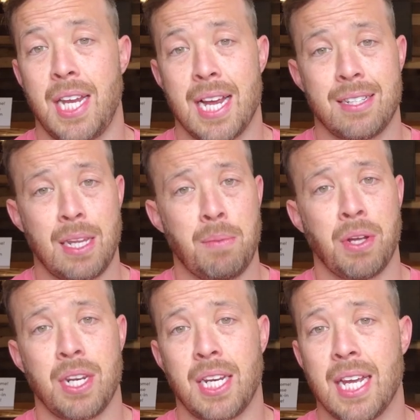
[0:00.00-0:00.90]
He has the
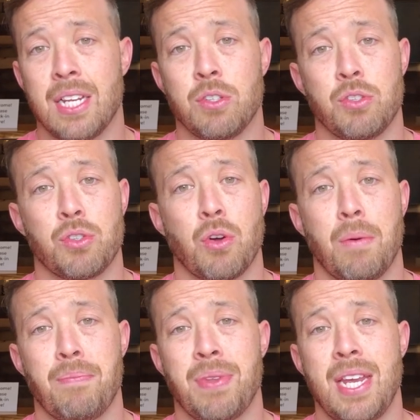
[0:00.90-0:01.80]
ability to get into the
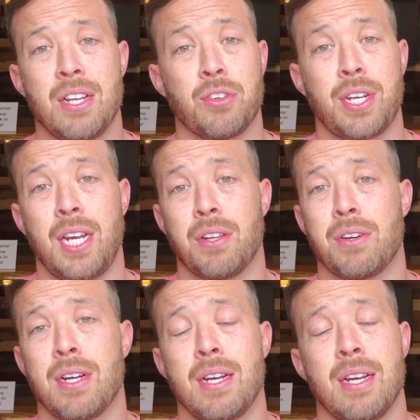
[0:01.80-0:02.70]
soul. He is our healer.